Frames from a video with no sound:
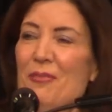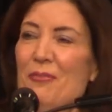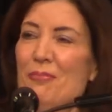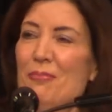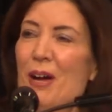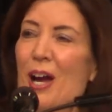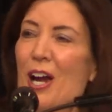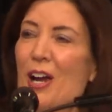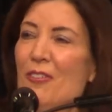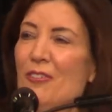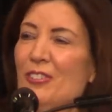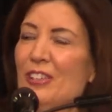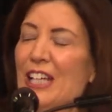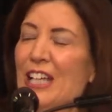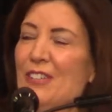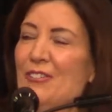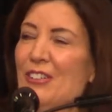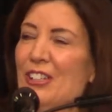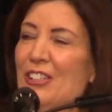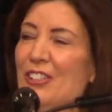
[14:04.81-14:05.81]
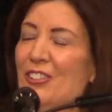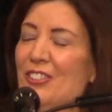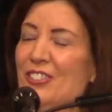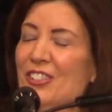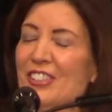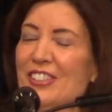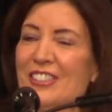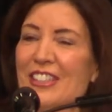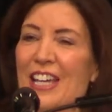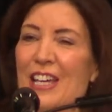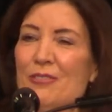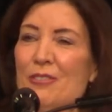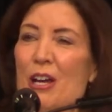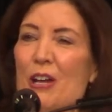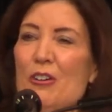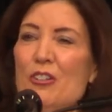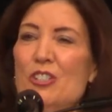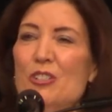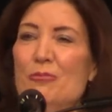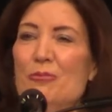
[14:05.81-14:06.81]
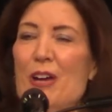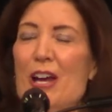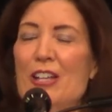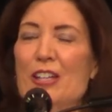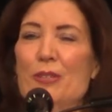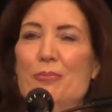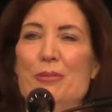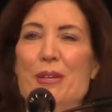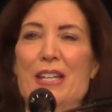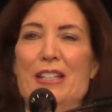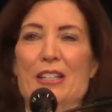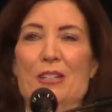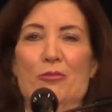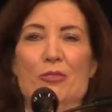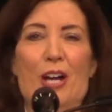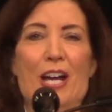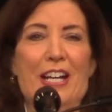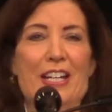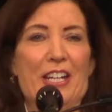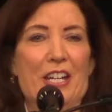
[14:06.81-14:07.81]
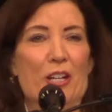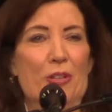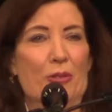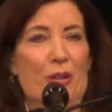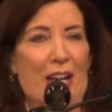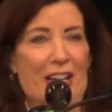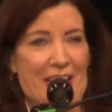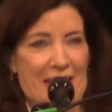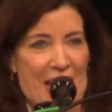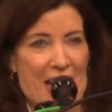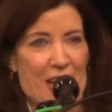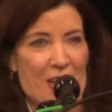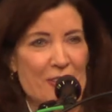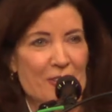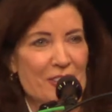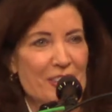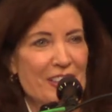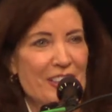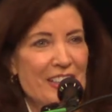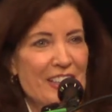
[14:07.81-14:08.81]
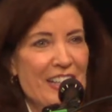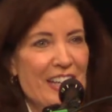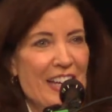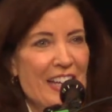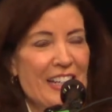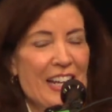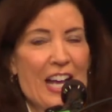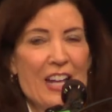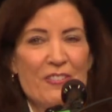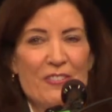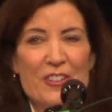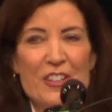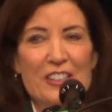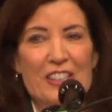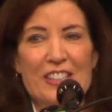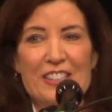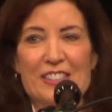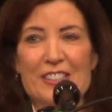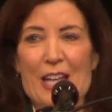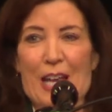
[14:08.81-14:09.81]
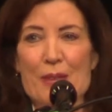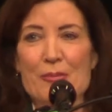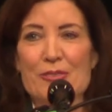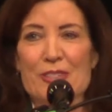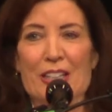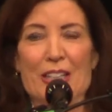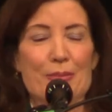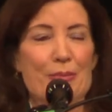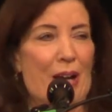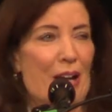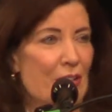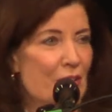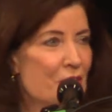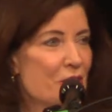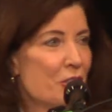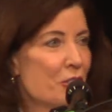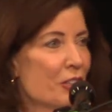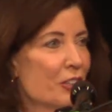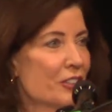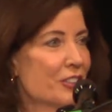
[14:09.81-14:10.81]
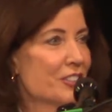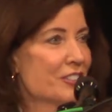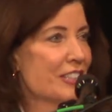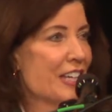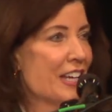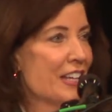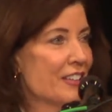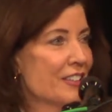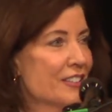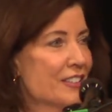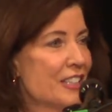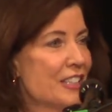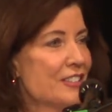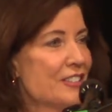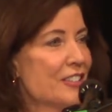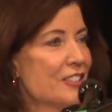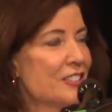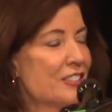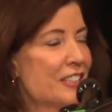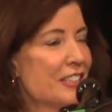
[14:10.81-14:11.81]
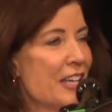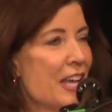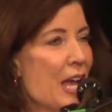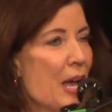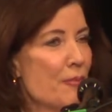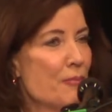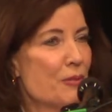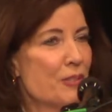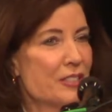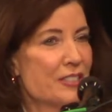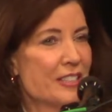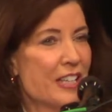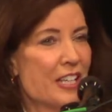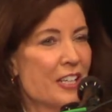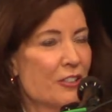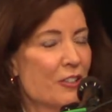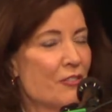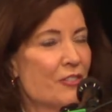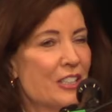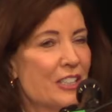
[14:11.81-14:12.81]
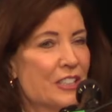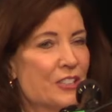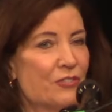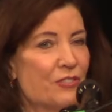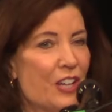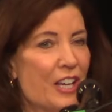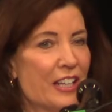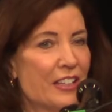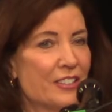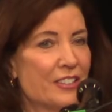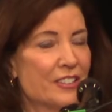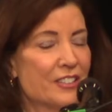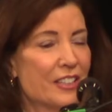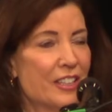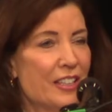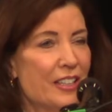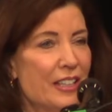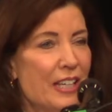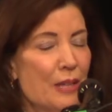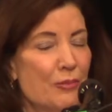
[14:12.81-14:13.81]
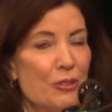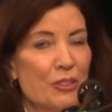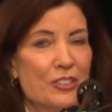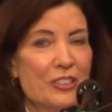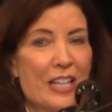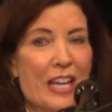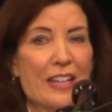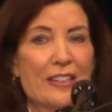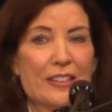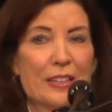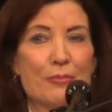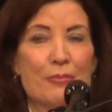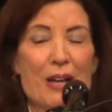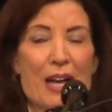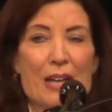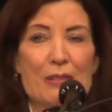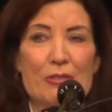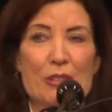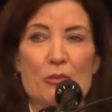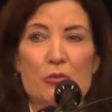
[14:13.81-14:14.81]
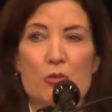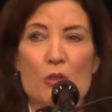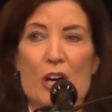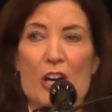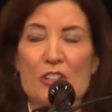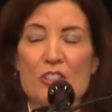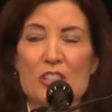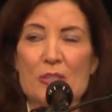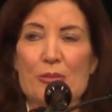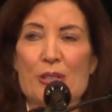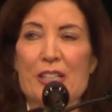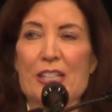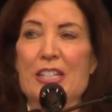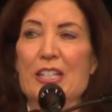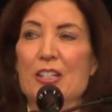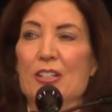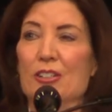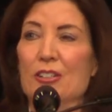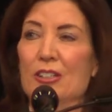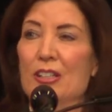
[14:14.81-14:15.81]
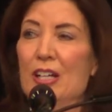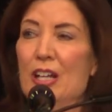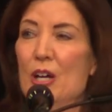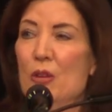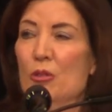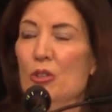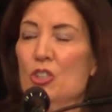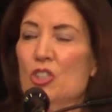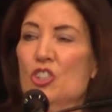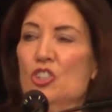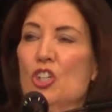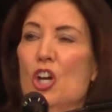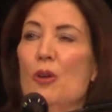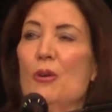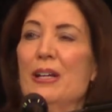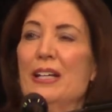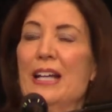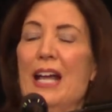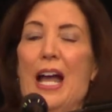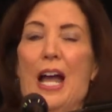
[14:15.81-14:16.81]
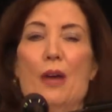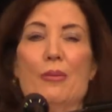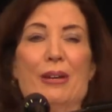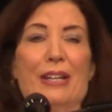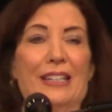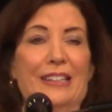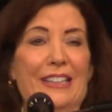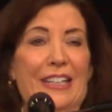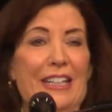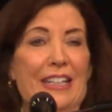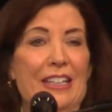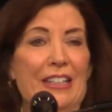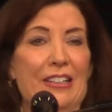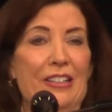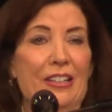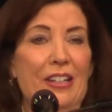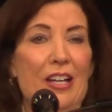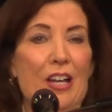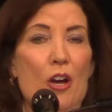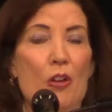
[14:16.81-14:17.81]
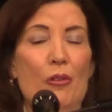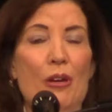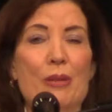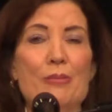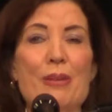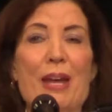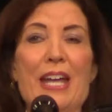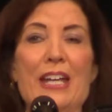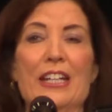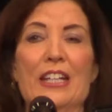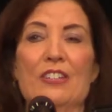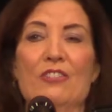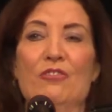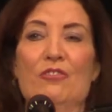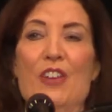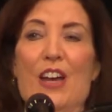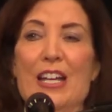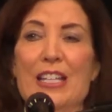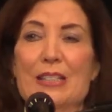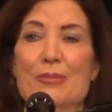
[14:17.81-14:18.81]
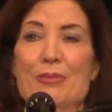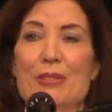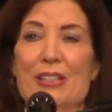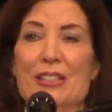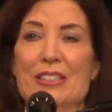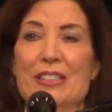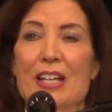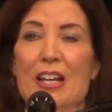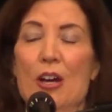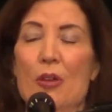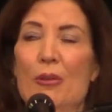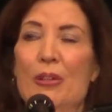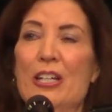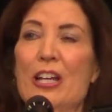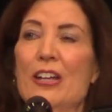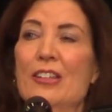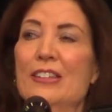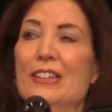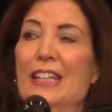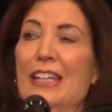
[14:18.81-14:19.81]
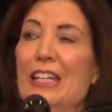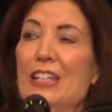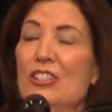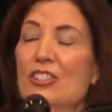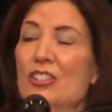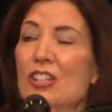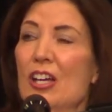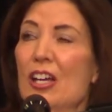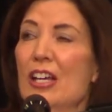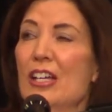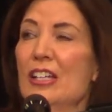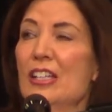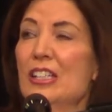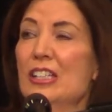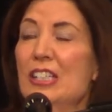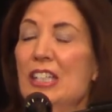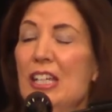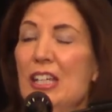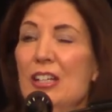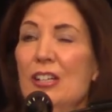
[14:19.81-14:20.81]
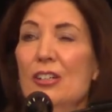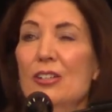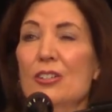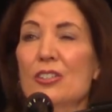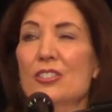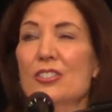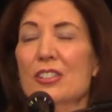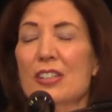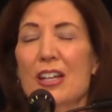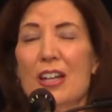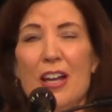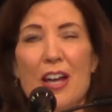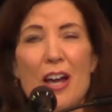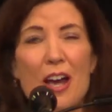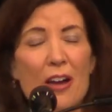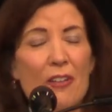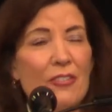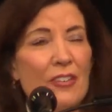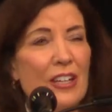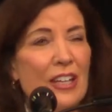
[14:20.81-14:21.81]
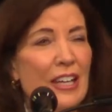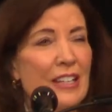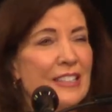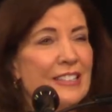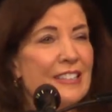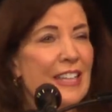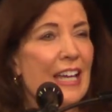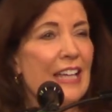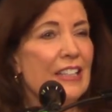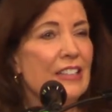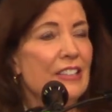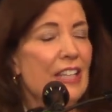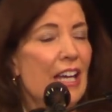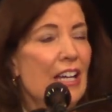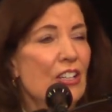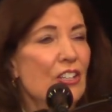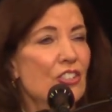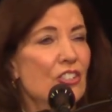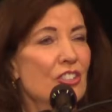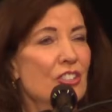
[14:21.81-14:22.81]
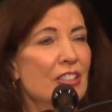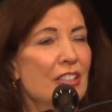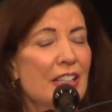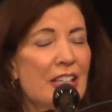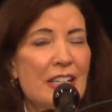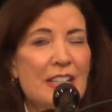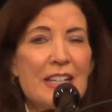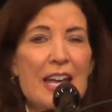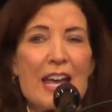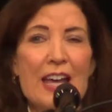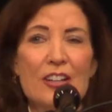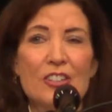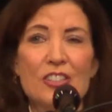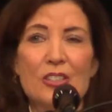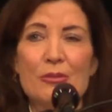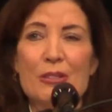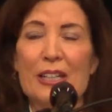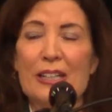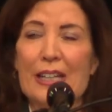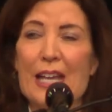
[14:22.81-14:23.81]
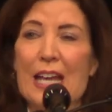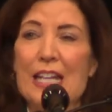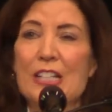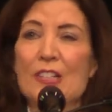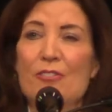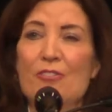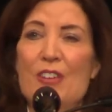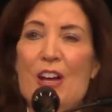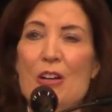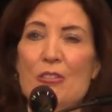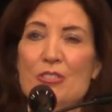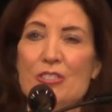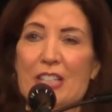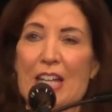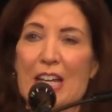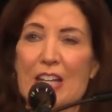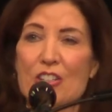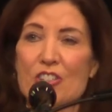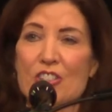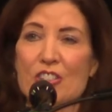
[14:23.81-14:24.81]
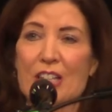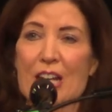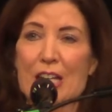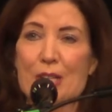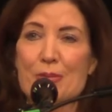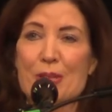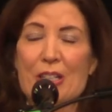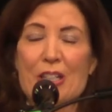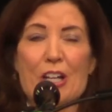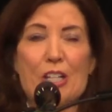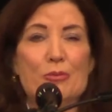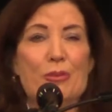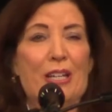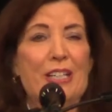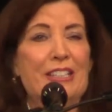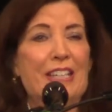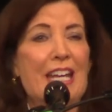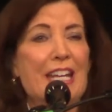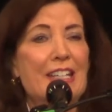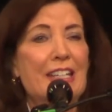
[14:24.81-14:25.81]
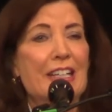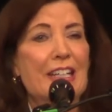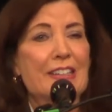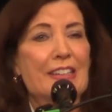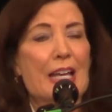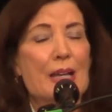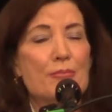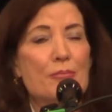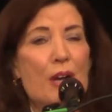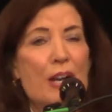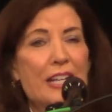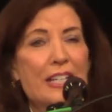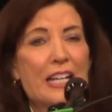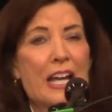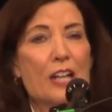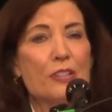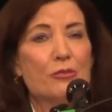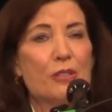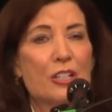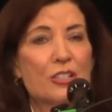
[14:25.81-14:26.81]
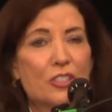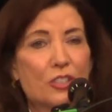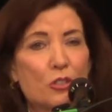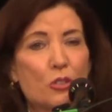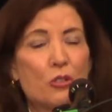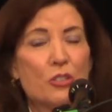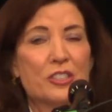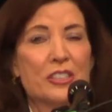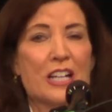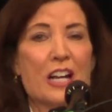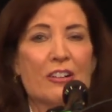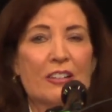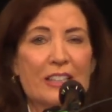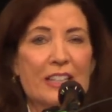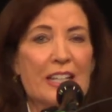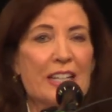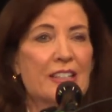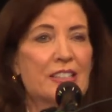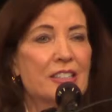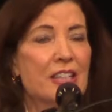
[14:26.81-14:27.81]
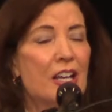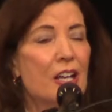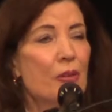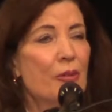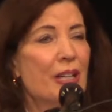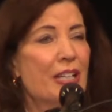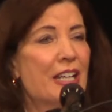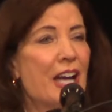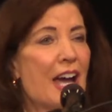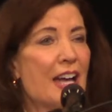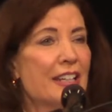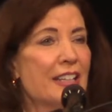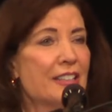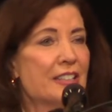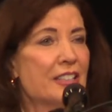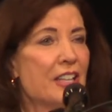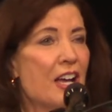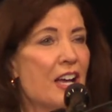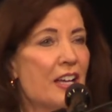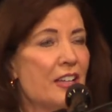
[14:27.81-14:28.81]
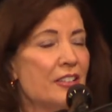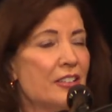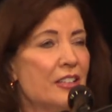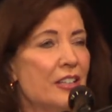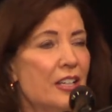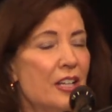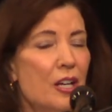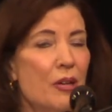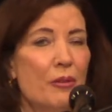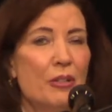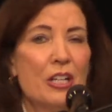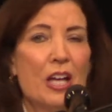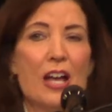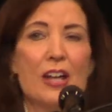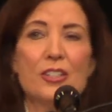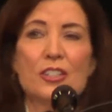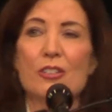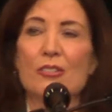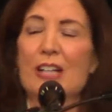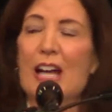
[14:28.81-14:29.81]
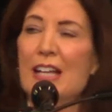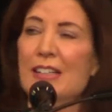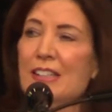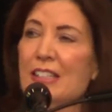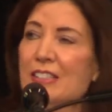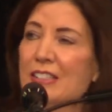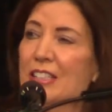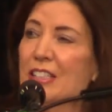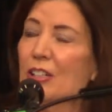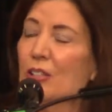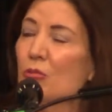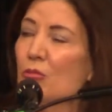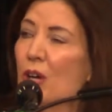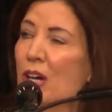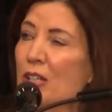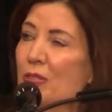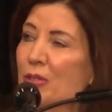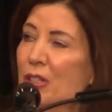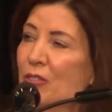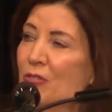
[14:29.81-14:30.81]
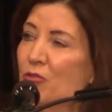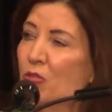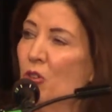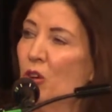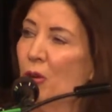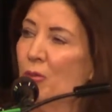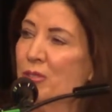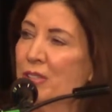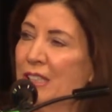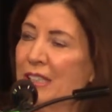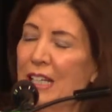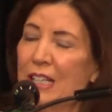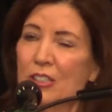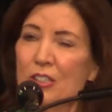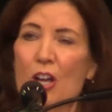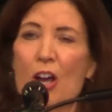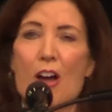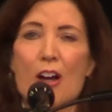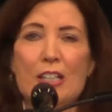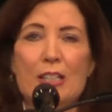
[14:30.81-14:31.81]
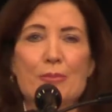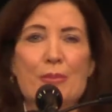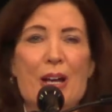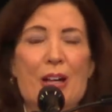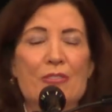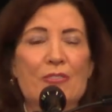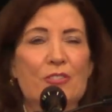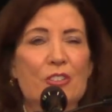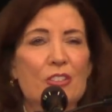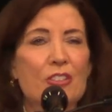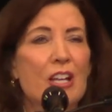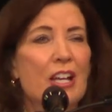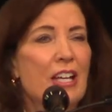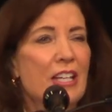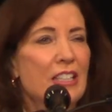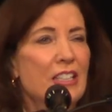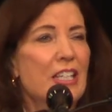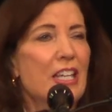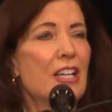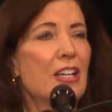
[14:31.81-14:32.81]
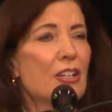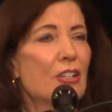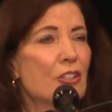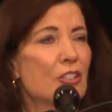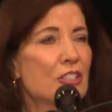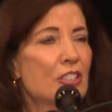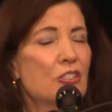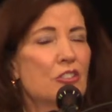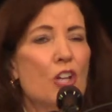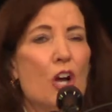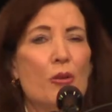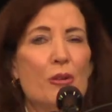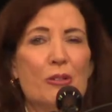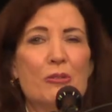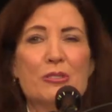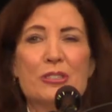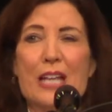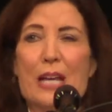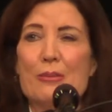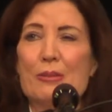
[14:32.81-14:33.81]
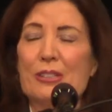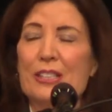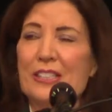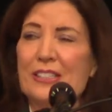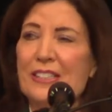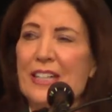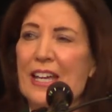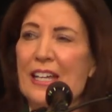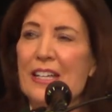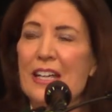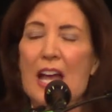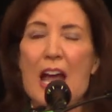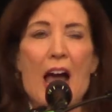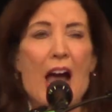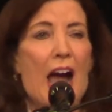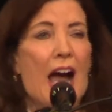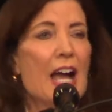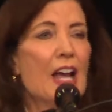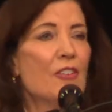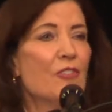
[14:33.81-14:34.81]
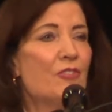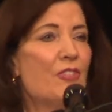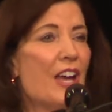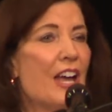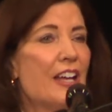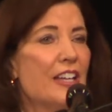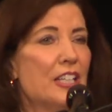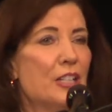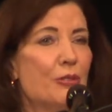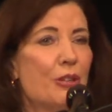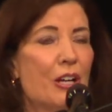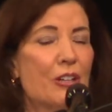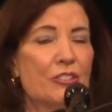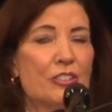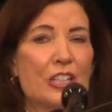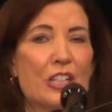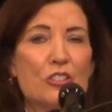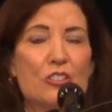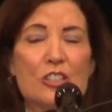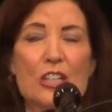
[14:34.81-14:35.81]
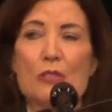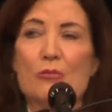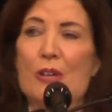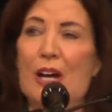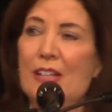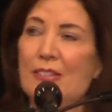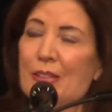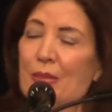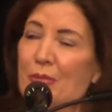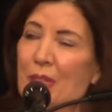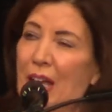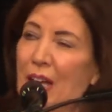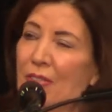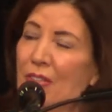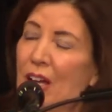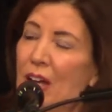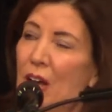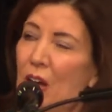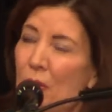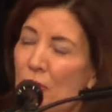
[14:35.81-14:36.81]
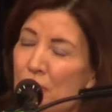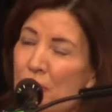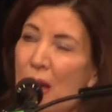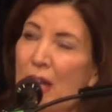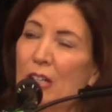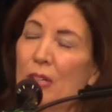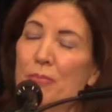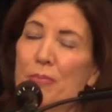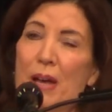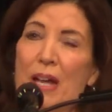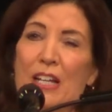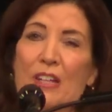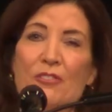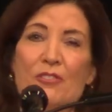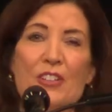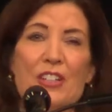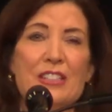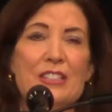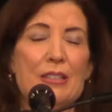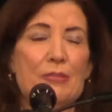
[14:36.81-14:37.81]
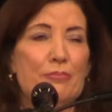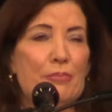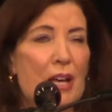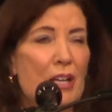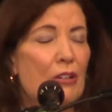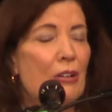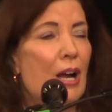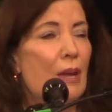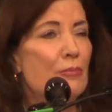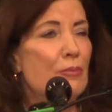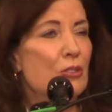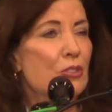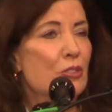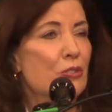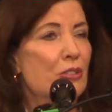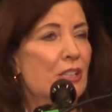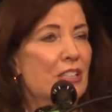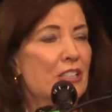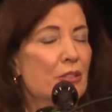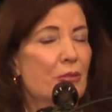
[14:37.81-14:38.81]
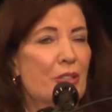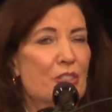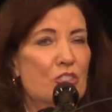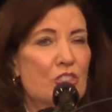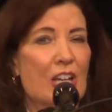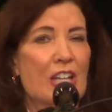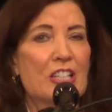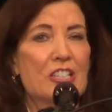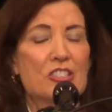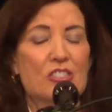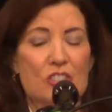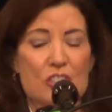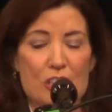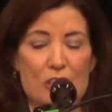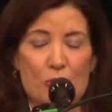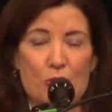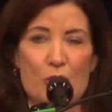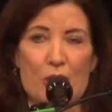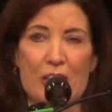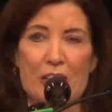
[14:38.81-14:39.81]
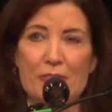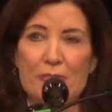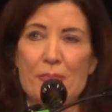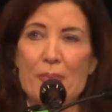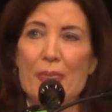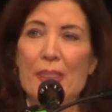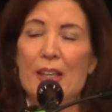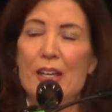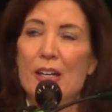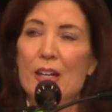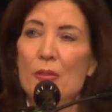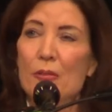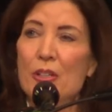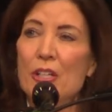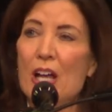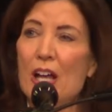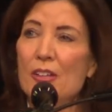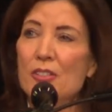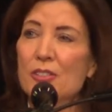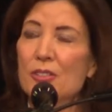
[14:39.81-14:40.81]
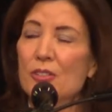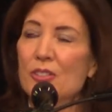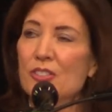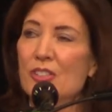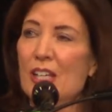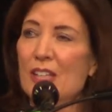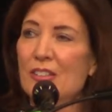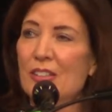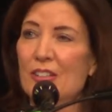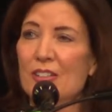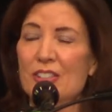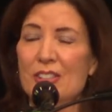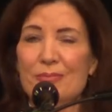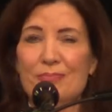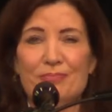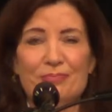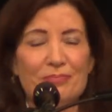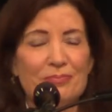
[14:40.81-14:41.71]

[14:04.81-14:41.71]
Marv Levy used to say, where would you rather be than right here, right now? And I feel the same thing about New York State. This is the epicenter of these fights. And we'll take them on with Washington. But here, we're showing how we lead. We make investments. We unleashed years of stagnation and inaction when it came to foundation aid because we need to get that money out to our schools and our kids. We got it done. We also got the Tier 1 reforms that they talked about for years, and no one was able to say, I value our teachers. I want them to have better benefits and better opportunities, so we changed Tier 1. We also said this.